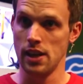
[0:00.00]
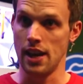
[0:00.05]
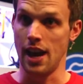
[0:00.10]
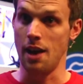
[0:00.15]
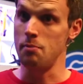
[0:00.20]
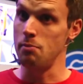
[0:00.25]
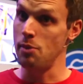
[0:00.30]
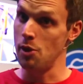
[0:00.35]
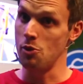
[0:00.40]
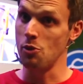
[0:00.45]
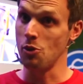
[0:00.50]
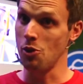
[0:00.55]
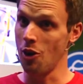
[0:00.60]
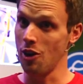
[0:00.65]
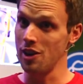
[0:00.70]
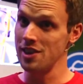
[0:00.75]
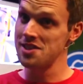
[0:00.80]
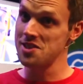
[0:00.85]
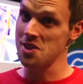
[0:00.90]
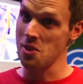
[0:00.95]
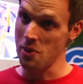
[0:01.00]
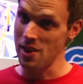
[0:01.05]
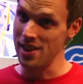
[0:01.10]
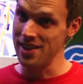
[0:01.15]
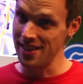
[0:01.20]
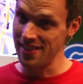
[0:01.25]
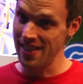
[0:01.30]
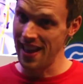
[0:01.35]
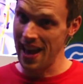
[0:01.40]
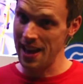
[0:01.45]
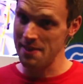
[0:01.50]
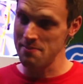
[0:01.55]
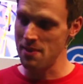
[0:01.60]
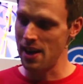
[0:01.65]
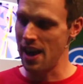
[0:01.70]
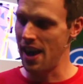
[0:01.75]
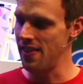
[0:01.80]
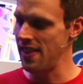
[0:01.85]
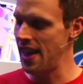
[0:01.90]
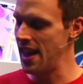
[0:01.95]
at Imperial College, so I went and did that.
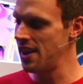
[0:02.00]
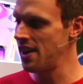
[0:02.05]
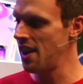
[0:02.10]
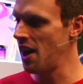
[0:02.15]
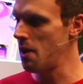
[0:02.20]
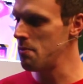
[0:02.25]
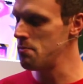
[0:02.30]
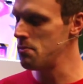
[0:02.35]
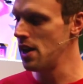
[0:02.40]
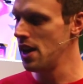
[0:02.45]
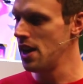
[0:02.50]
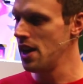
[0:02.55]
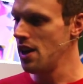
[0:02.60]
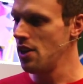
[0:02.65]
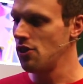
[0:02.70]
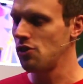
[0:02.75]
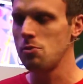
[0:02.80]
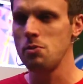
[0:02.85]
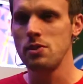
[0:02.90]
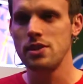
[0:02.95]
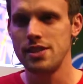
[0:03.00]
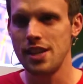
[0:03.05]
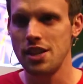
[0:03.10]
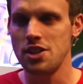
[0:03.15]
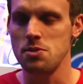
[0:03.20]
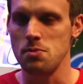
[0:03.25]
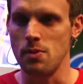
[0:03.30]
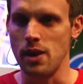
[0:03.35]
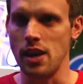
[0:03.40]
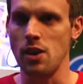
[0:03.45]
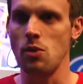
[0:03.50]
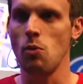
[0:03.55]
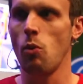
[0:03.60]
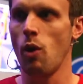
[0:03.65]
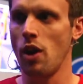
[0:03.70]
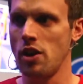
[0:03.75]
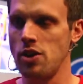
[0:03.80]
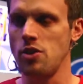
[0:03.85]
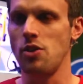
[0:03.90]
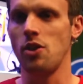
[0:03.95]
And then someone said to me,
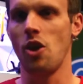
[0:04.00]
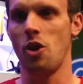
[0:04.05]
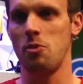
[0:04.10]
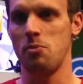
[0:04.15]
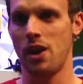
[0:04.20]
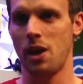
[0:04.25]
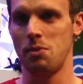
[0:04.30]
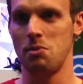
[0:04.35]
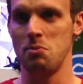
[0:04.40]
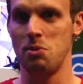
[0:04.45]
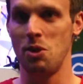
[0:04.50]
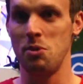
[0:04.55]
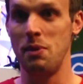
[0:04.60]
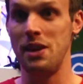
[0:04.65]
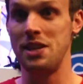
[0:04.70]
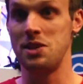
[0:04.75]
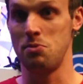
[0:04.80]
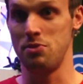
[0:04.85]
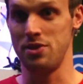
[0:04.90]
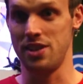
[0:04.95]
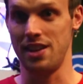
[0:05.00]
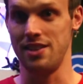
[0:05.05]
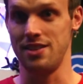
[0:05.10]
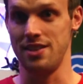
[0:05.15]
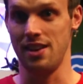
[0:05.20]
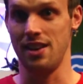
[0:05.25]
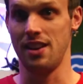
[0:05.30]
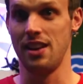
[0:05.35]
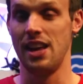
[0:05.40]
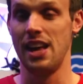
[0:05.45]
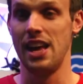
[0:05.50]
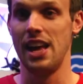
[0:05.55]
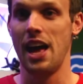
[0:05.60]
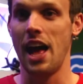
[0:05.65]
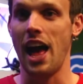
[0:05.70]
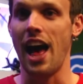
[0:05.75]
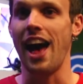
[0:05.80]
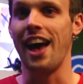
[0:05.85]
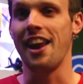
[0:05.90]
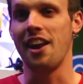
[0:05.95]
why don't you go and become a Blue Peter presenter?
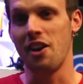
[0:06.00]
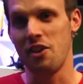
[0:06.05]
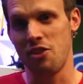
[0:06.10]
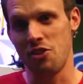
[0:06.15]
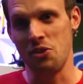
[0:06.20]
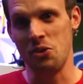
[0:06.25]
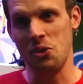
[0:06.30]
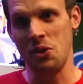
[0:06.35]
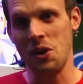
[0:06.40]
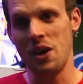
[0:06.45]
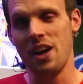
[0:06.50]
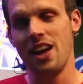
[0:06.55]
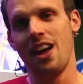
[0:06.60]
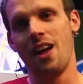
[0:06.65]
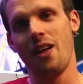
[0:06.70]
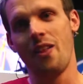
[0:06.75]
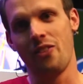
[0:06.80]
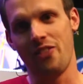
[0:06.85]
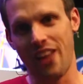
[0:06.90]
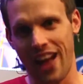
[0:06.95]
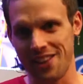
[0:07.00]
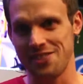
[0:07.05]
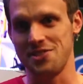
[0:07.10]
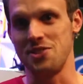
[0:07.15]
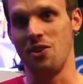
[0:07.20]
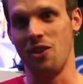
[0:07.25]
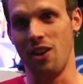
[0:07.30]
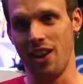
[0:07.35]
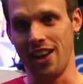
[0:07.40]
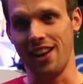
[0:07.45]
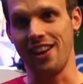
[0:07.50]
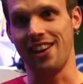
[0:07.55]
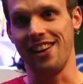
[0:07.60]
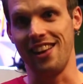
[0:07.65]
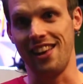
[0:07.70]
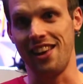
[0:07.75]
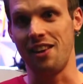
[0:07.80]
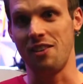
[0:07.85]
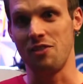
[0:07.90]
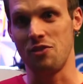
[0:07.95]
And I thought, that's not
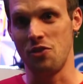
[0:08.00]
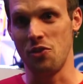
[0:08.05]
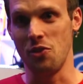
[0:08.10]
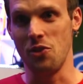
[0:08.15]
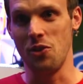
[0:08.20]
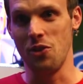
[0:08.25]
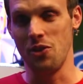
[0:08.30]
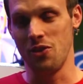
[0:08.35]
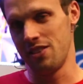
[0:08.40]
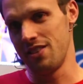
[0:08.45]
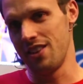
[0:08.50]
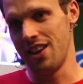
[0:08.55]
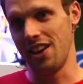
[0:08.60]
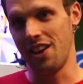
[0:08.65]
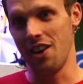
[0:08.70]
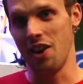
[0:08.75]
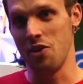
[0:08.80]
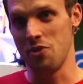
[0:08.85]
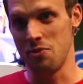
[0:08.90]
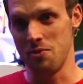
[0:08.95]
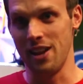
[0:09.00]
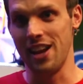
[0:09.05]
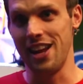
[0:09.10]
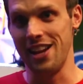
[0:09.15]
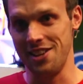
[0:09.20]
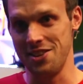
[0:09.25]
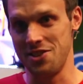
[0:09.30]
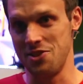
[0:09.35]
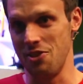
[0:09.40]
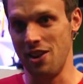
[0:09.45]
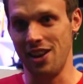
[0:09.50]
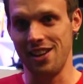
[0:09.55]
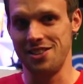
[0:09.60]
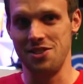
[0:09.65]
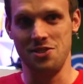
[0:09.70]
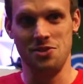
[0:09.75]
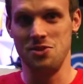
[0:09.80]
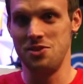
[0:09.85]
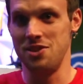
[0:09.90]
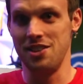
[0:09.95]
likely for a guy from the Lake District
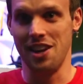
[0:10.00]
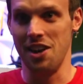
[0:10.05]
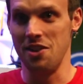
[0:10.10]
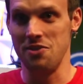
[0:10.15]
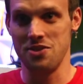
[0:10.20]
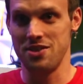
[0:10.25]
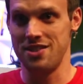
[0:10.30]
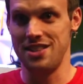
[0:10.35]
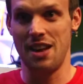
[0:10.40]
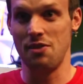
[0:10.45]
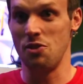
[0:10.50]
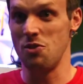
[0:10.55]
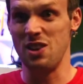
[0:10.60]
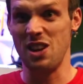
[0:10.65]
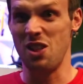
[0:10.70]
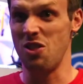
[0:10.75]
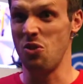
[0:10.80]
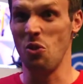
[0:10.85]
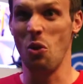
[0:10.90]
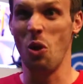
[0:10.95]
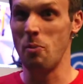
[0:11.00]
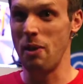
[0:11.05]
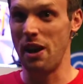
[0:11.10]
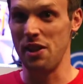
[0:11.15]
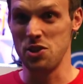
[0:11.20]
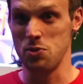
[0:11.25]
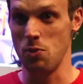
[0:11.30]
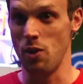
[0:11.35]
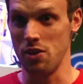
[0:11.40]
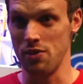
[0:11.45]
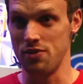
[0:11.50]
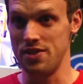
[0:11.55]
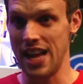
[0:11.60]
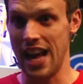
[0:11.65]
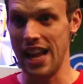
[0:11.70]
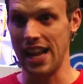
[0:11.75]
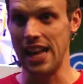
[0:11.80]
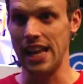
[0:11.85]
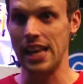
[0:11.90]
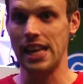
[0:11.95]
who's, you know, just never really thought about this world of
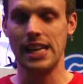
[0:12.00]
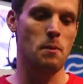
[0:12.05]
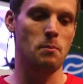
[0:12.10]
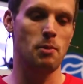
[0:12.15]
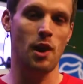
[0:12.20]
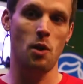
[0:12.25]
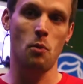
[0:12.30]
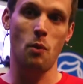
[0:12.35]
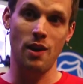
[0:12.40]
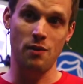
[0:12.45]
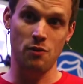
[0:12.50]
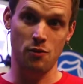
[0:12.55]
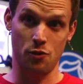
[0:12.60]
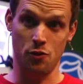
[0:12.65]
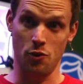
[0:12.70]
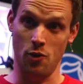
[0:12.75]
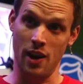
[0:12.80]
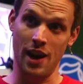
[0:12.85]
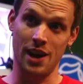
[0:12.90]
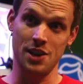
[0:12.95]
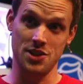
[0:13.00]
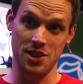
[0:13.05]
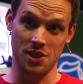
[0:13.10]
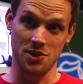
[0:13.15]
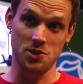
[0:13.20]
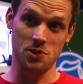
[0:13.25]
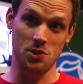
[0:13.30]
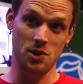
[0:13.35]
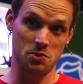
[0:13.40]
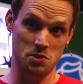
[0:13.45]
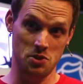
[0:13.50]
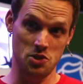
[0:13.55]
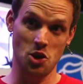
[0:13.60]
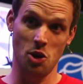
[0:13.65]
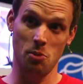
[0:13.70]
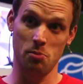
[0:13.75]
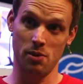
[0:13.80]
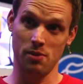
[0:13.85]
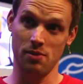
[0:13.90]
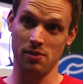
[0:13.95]
telly. But I went for it actually. I saw there was a
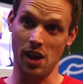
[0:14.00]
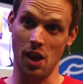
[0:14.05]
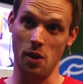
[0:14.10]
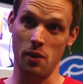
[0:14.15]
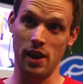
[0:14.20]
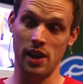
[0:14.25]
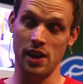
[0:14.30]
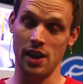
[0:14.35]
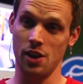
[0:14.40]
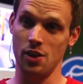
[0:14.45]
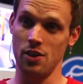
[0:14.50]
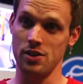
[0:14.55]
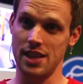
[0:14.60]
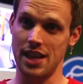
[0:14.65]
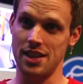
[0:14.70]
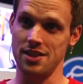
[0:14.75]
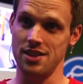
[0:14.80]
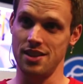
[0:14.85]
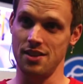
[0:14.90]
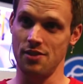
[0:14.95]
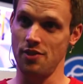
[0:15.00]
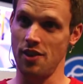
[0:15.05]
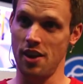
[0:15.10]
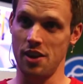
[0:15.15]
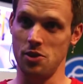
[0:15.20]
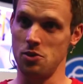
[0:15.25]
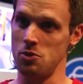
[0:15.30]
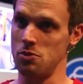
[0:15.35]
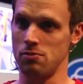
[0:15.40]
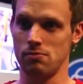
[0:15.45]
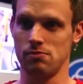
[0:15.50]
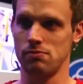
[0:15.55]
job going and I got down to the final